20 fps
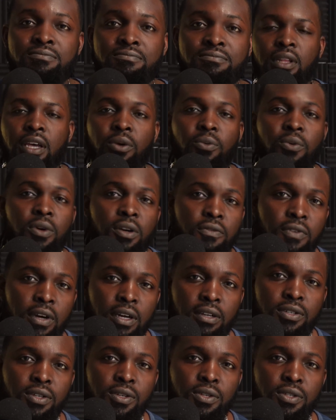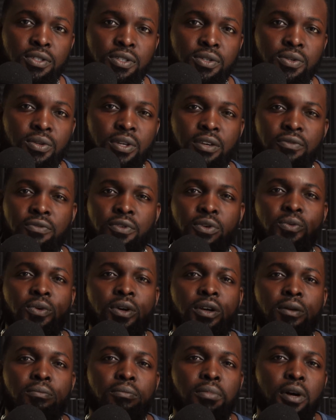Now, what if I told you if you
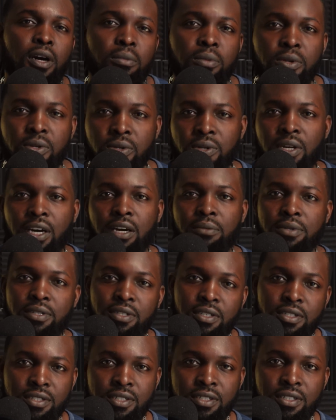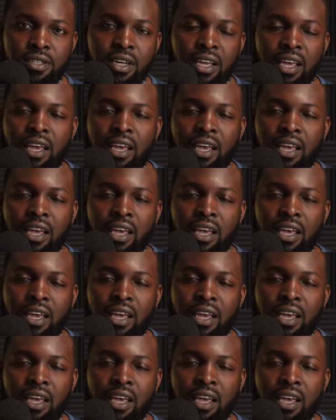won a barbecue competition,